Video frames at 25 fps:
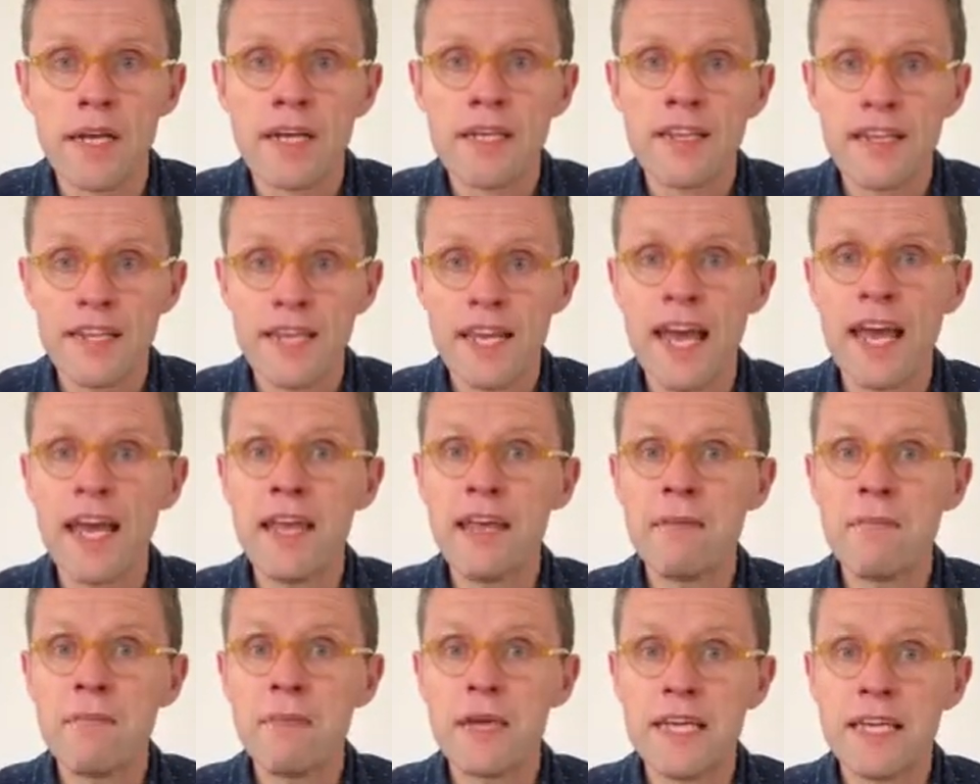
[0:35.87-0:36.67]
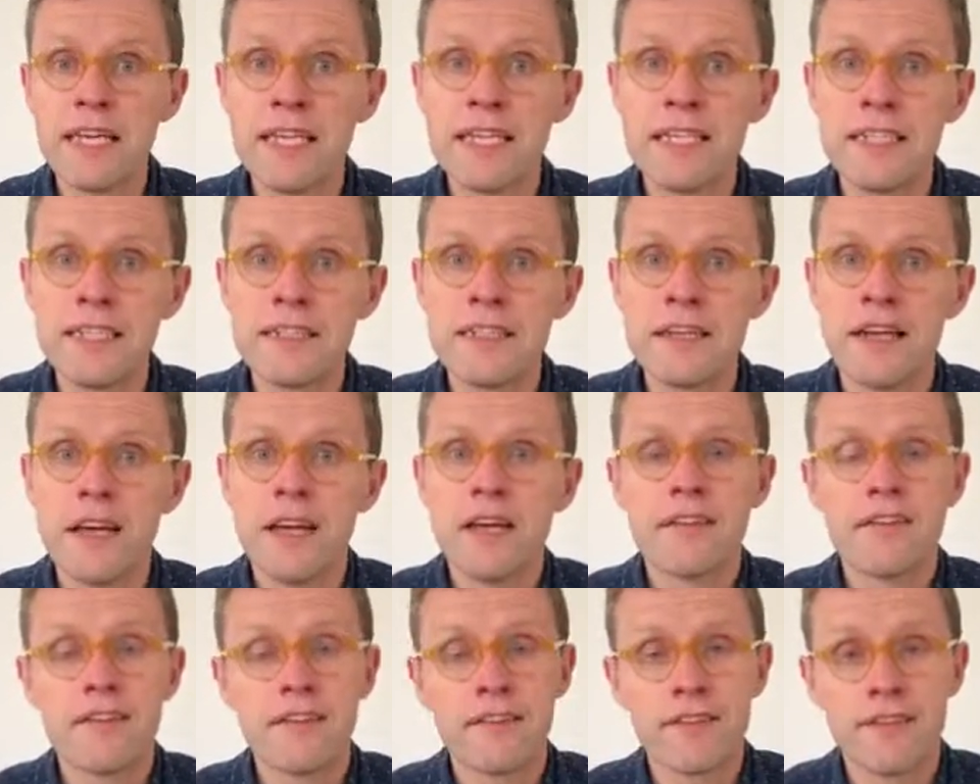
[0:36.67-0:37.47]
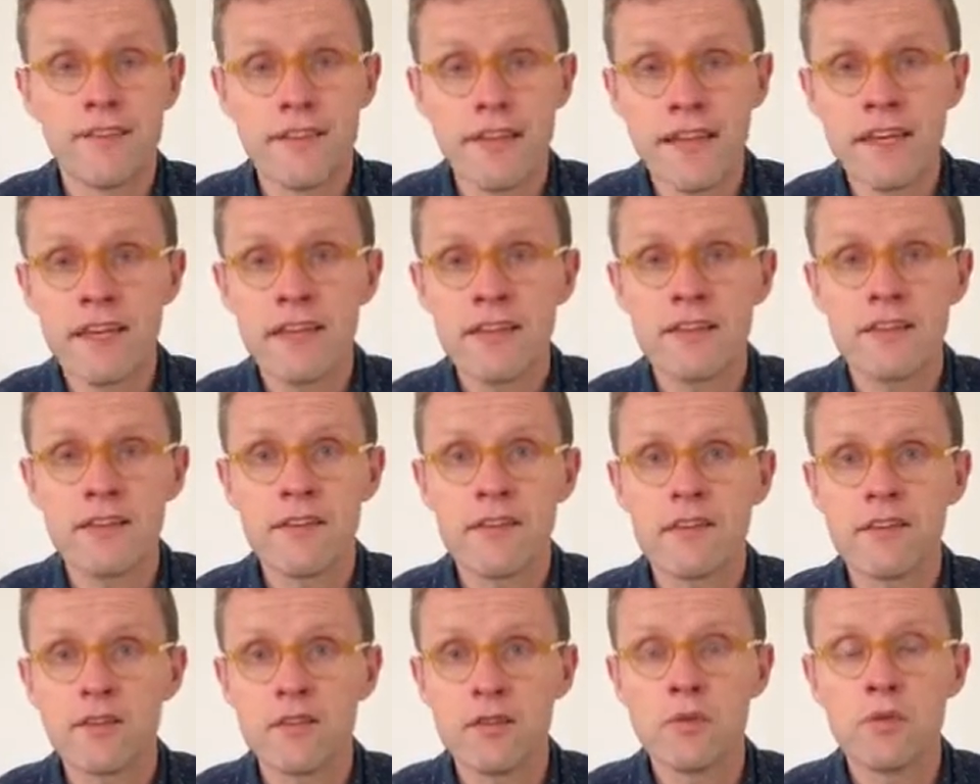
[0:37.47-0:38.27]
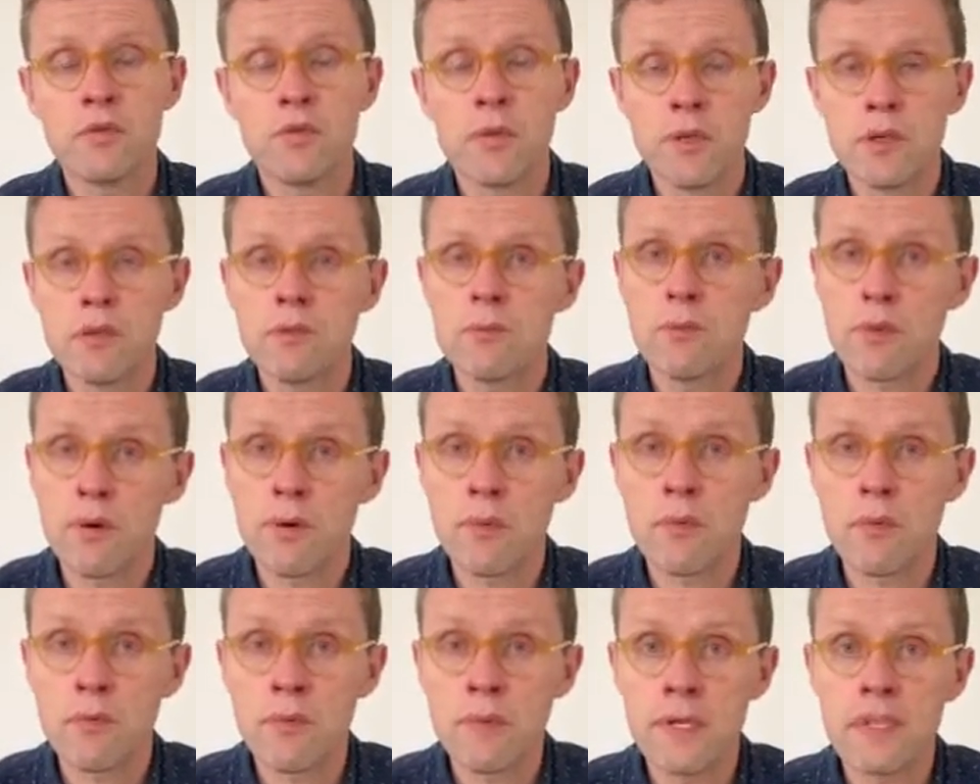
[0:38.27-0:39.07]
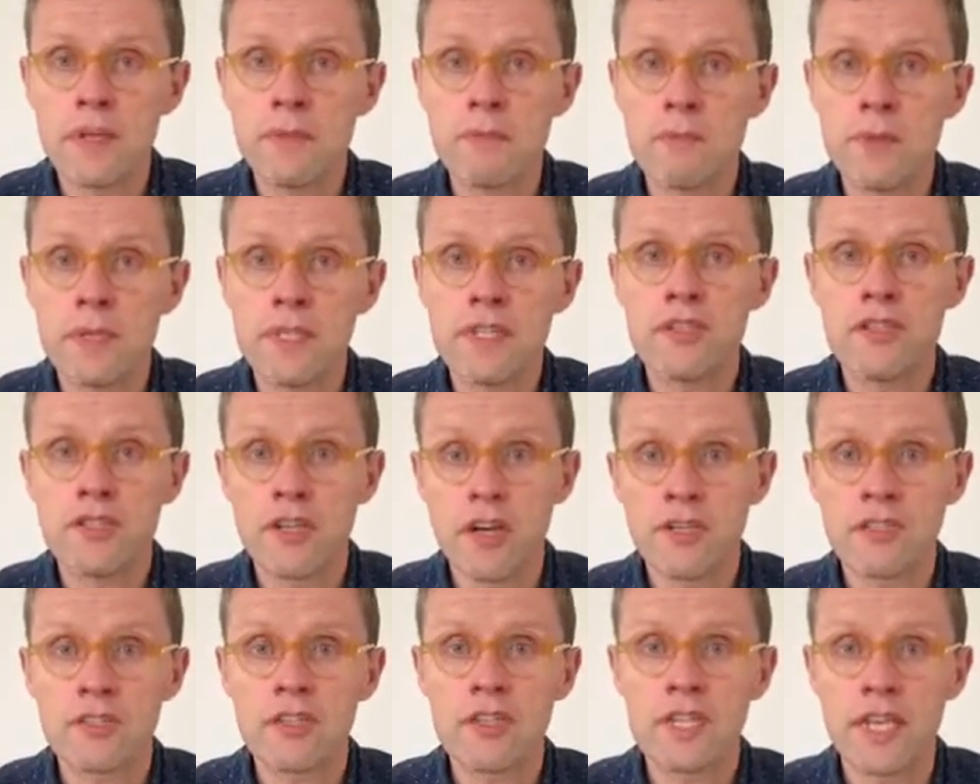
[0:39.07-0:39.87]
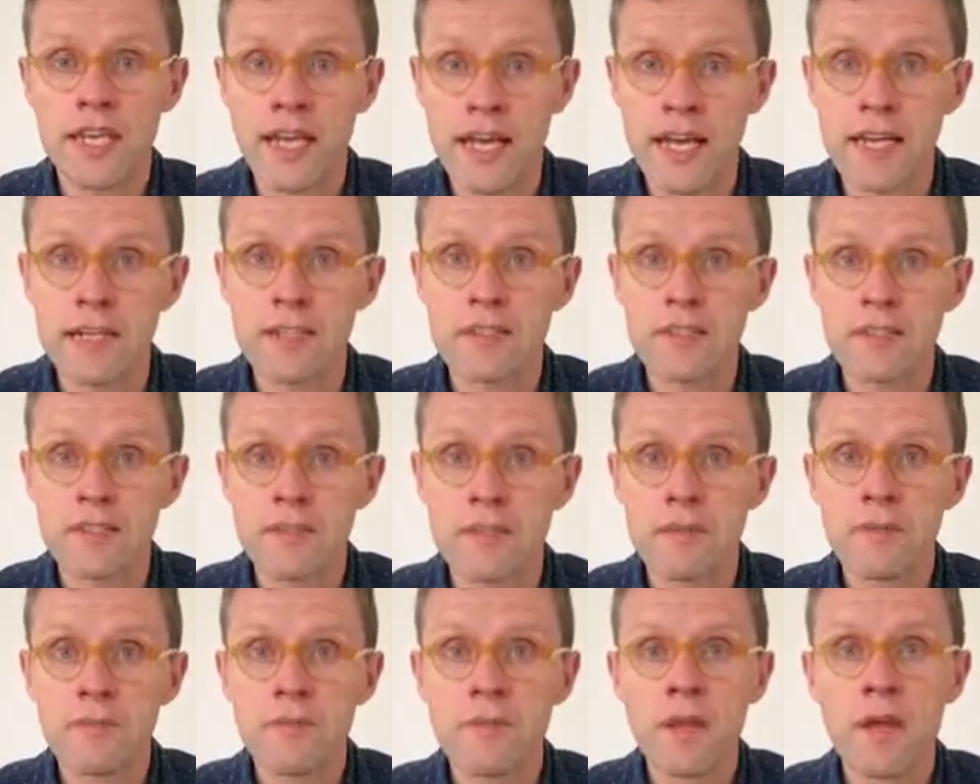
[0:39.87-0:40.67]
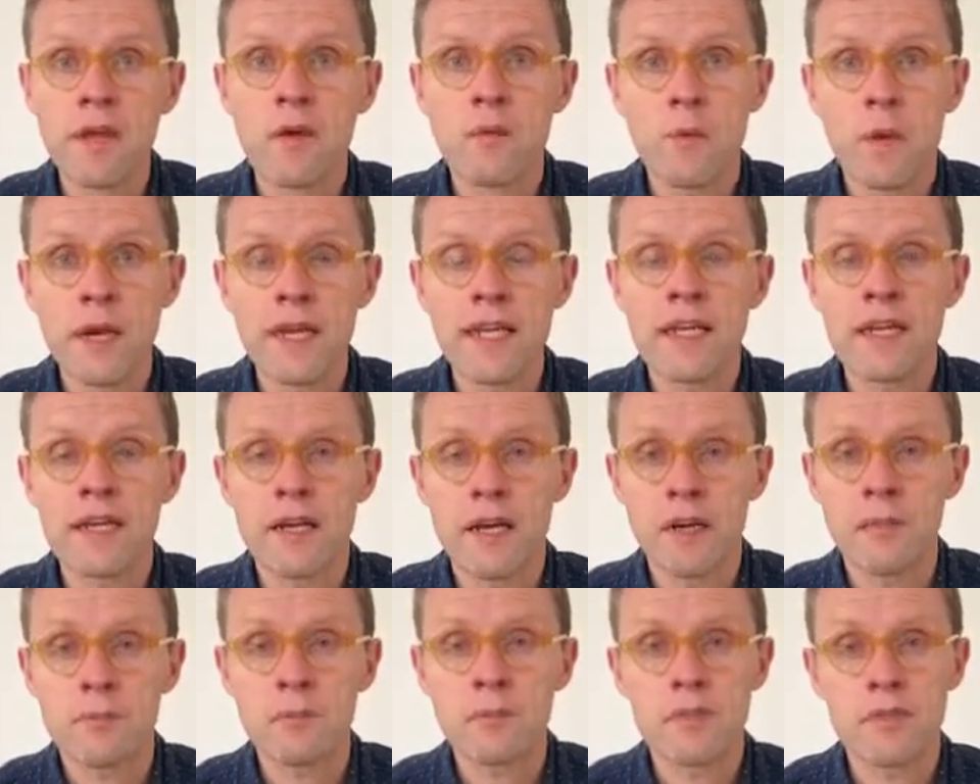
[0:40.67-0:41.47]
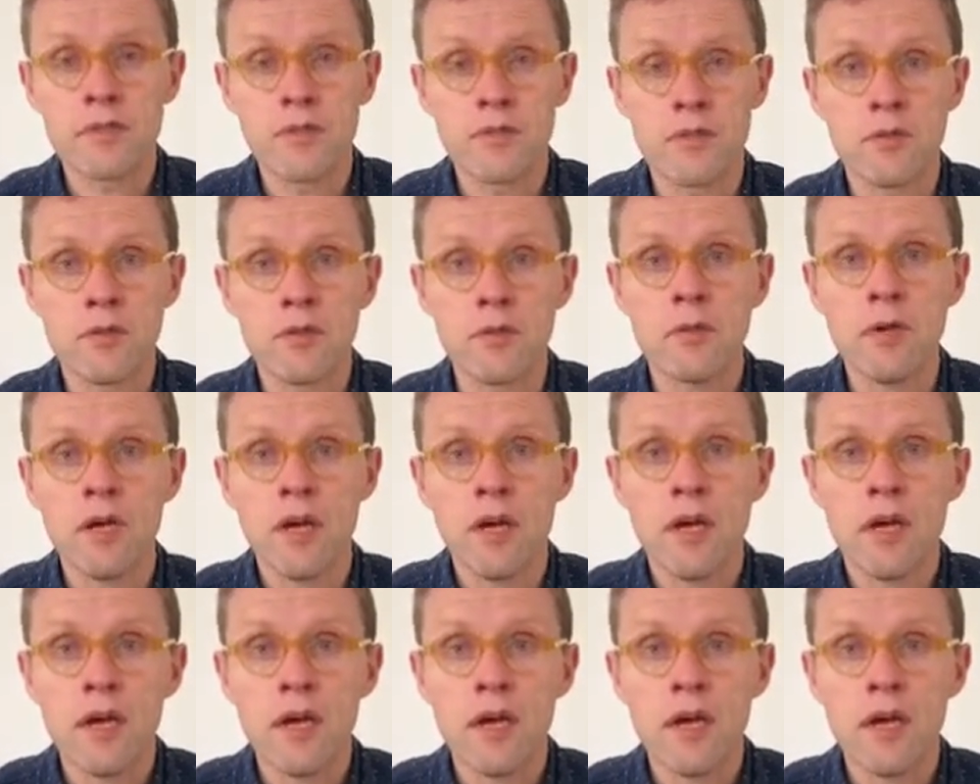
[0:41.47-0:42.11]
The aim is the thing that you will probably be judged against when it comes to